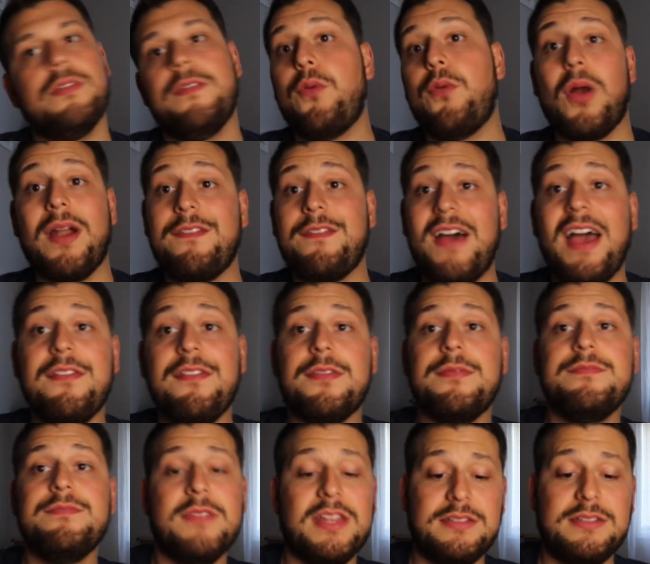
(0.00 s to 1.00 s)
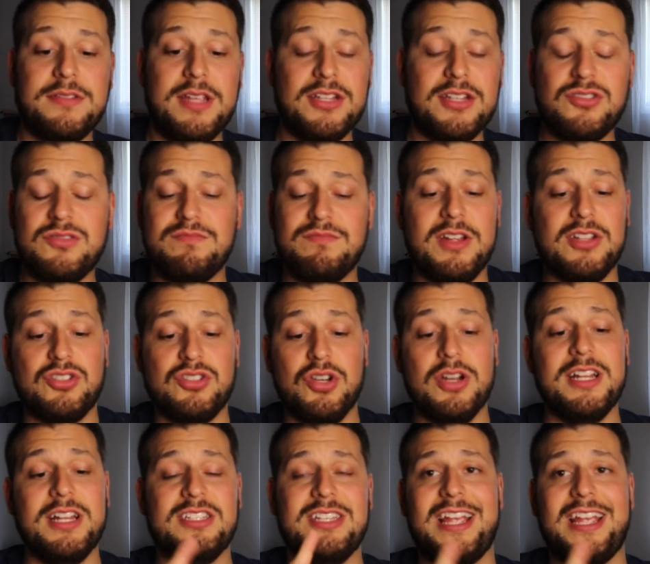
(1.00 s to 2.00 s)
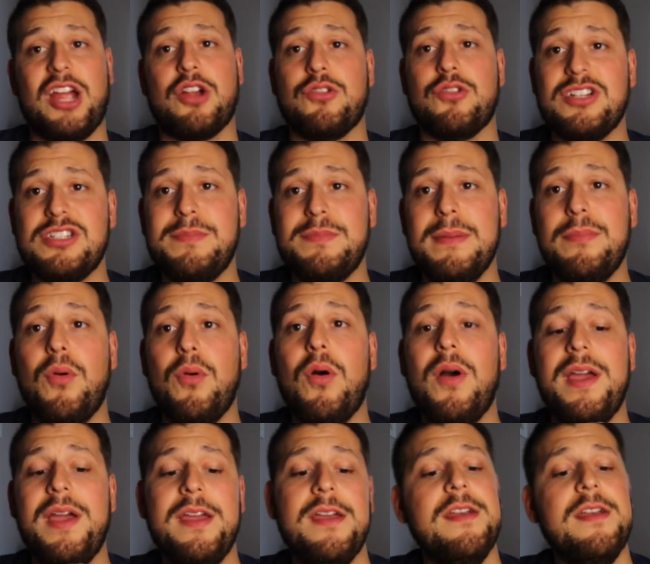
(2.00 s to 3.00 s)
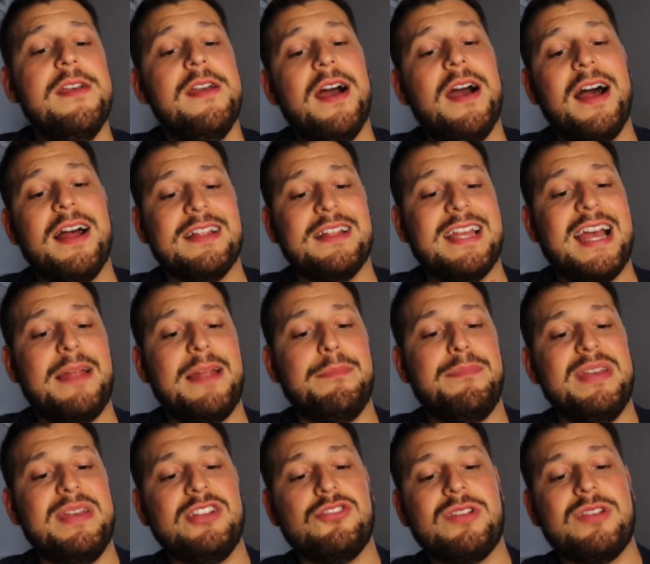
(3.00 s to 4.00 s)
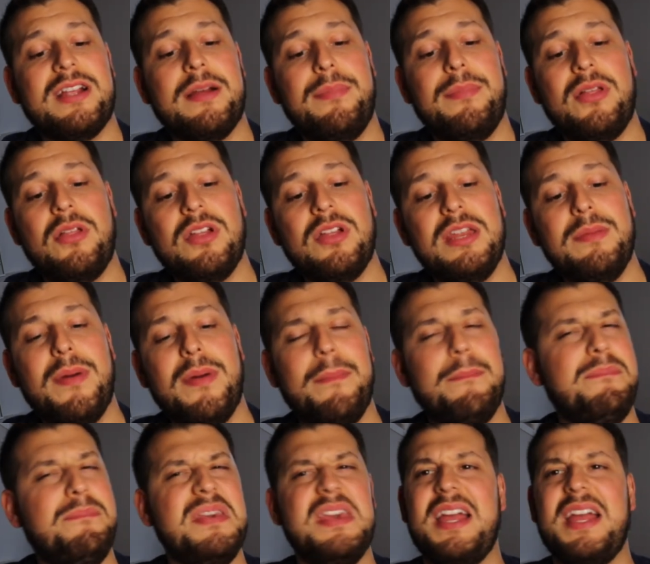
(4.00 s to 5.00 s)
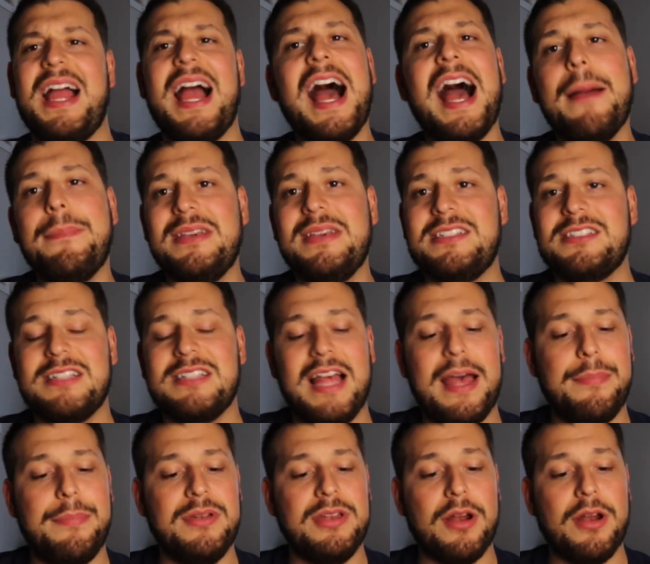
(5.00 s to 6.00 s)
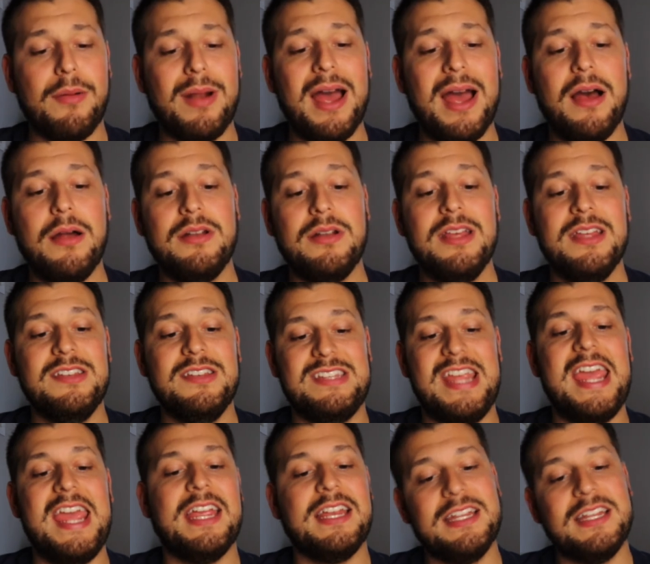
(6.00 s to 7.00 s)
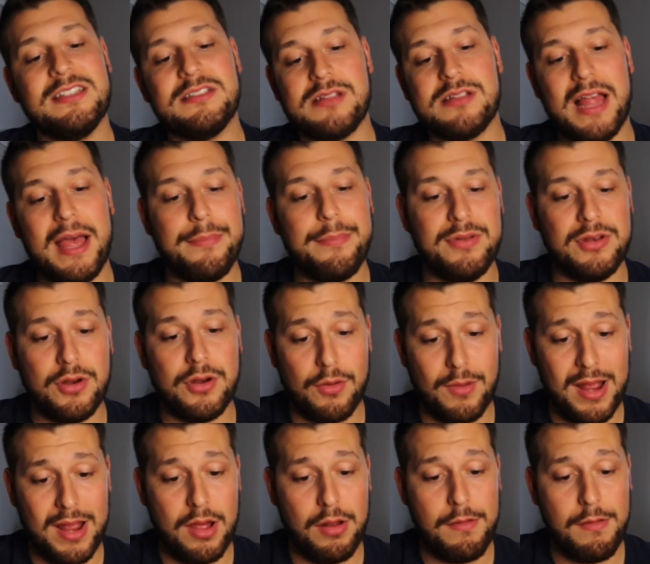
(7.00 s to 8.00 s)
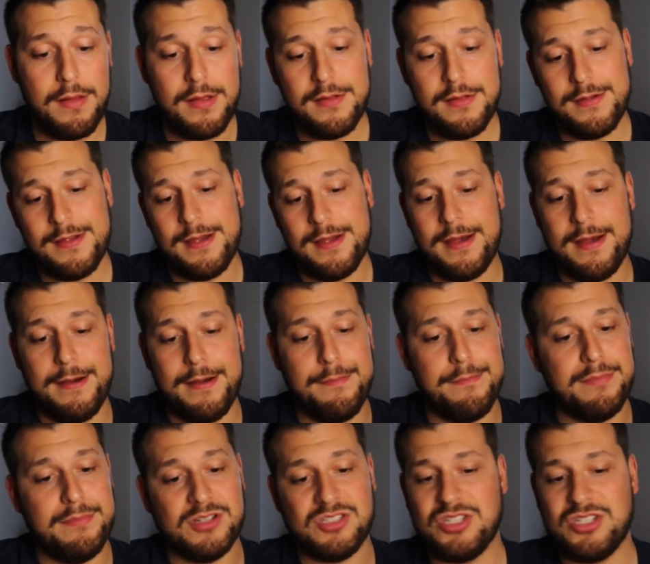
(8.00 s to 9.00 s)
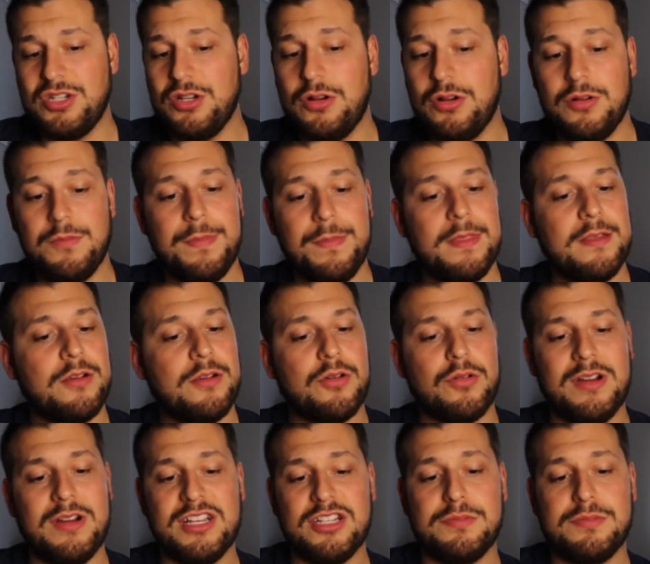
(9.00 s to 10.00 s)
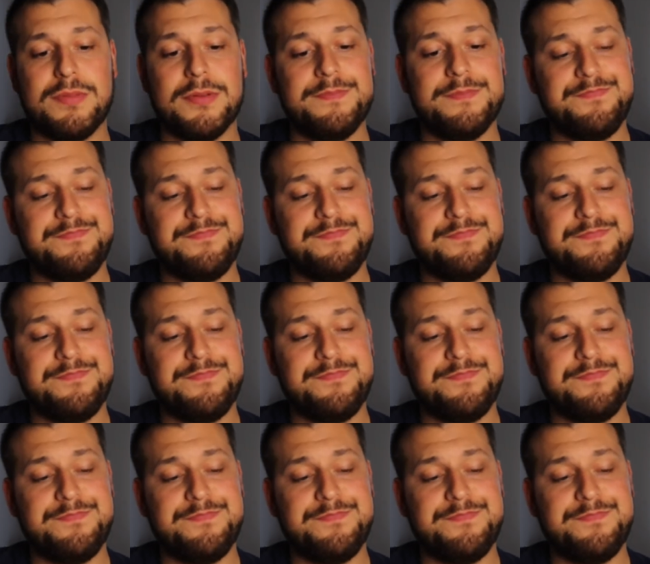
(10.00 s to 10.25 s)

four out of five. It, it's it's good. It's like a crispy boy. Uh, got big drinkability, but big hoppy slapping you around, dankness slapping you around, um, but still crisp,